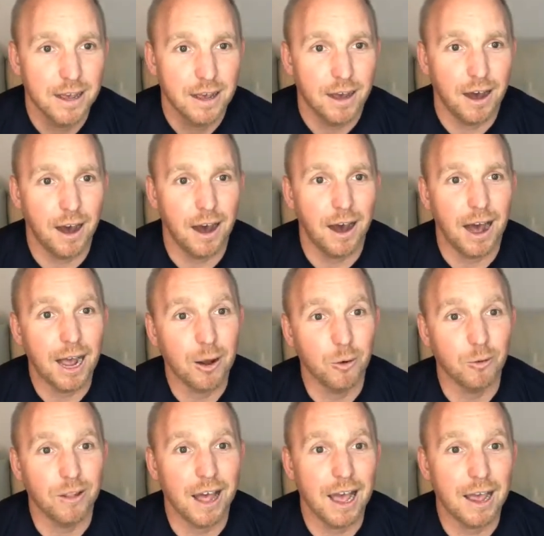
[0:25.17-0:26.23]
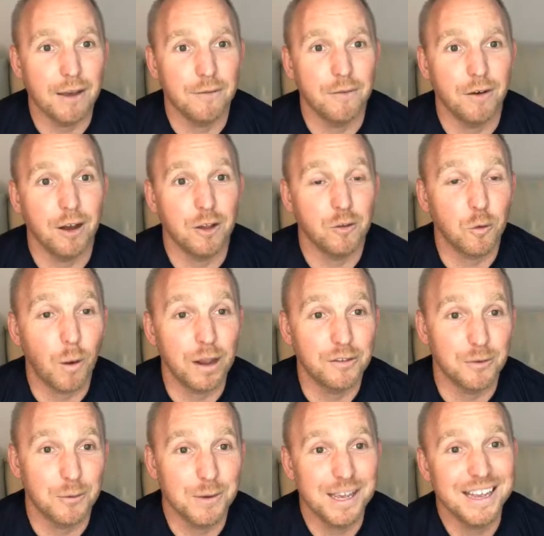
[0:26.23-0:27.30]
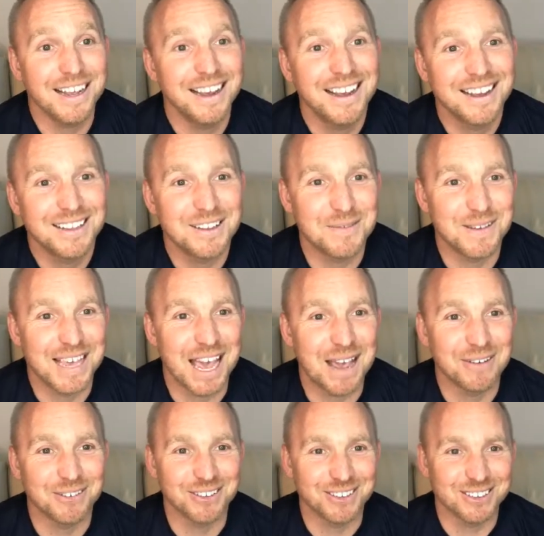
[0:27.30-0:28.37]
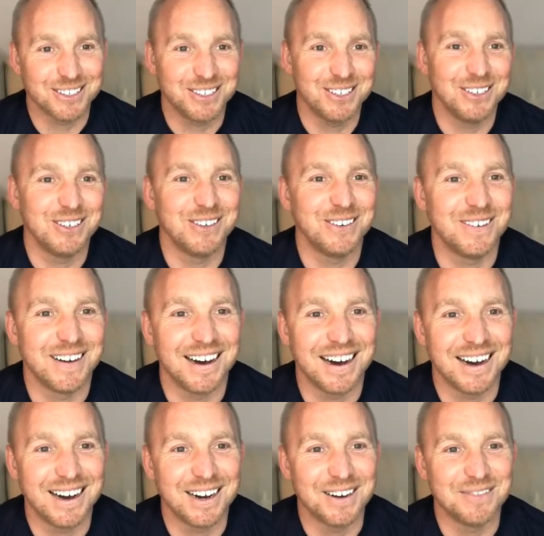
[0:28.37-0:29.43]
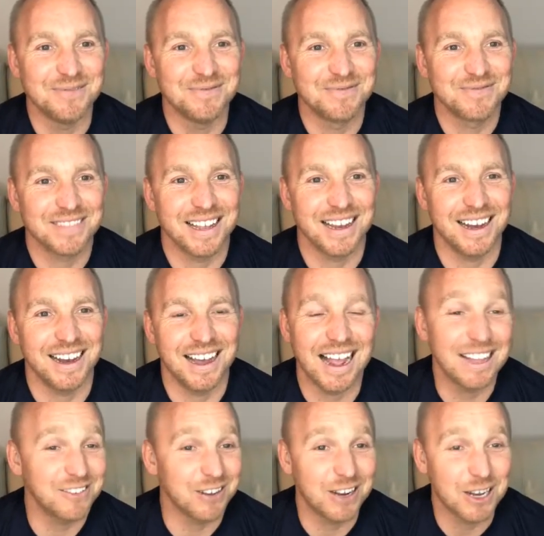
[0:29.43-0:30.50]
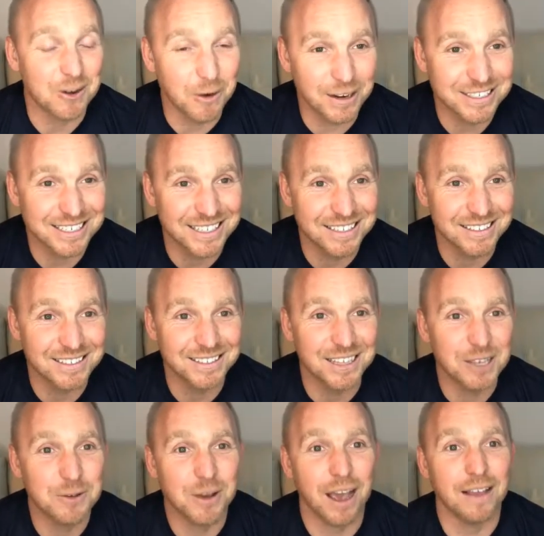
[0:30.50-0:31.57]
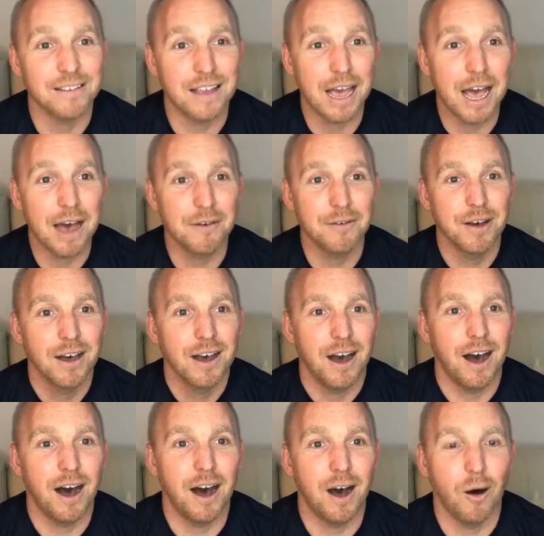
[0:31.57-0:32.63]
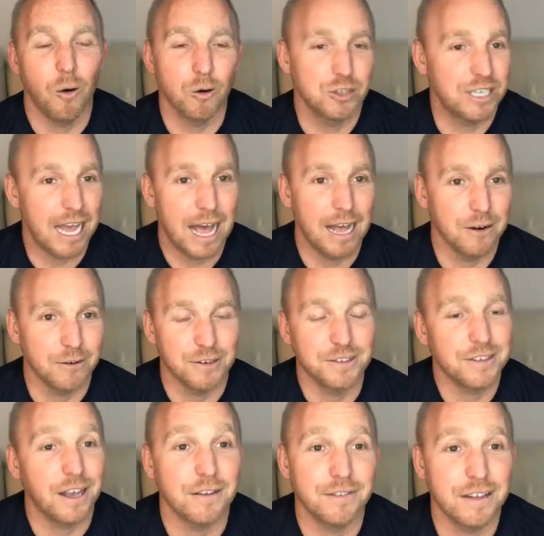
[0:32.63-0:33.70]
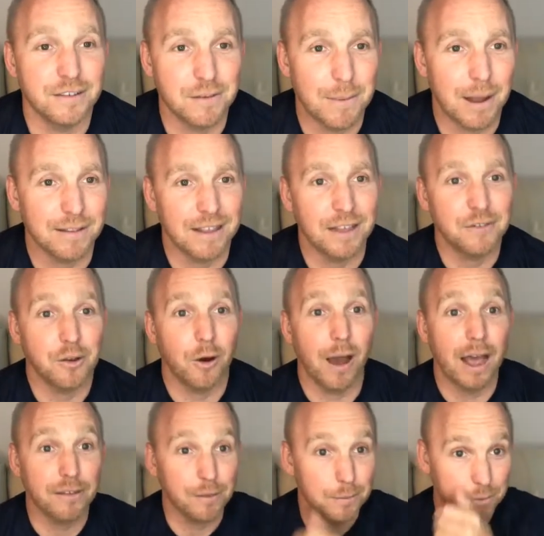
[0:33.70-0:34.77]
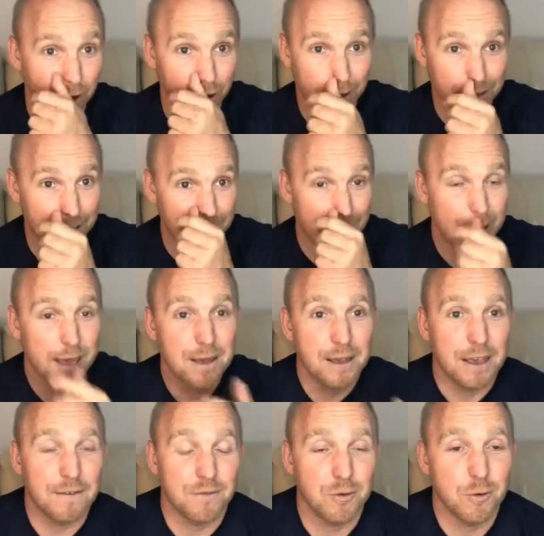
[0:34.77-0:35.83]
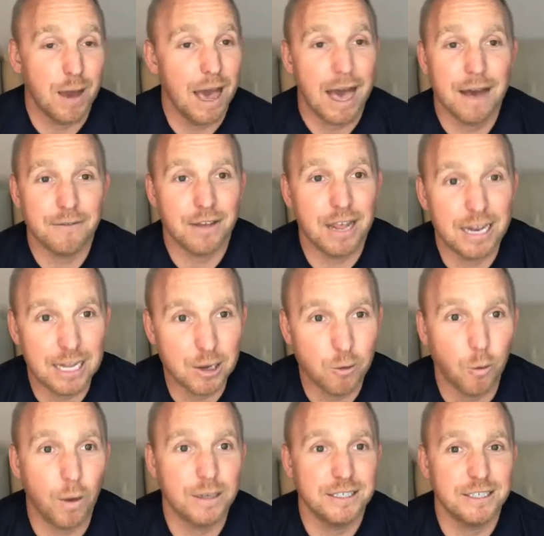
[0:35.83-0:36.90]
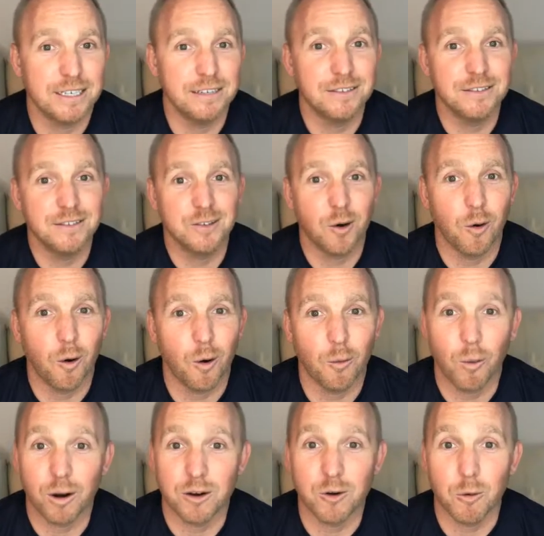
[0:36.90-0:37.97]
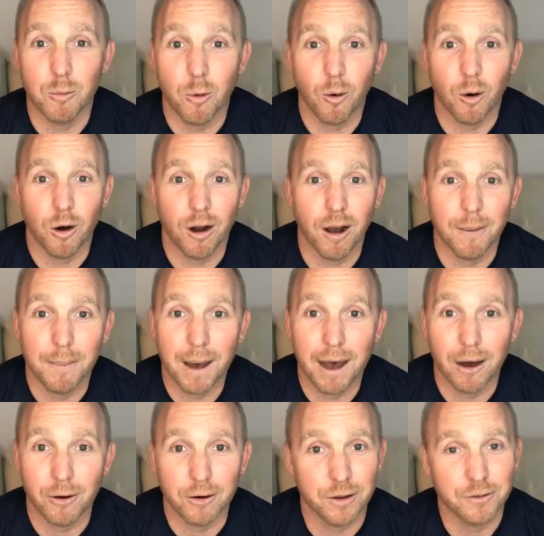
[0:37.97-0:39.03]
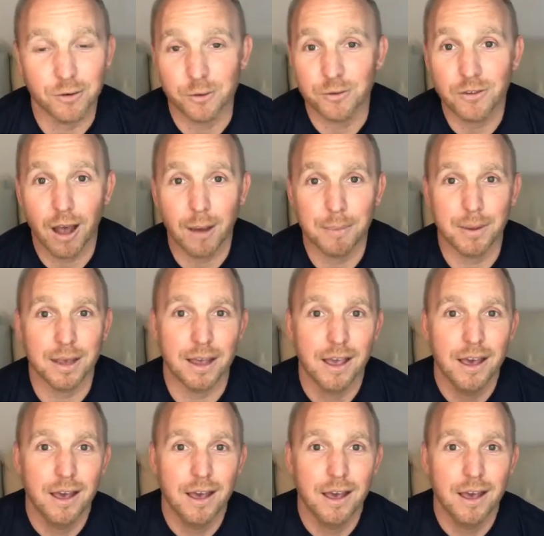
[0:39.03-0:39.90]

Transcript: I go live twice a week to be able to answer any questions that you guys have or chat or discuss things about that. So as I'm talking, if you have any questions or want to know more about a certain topic,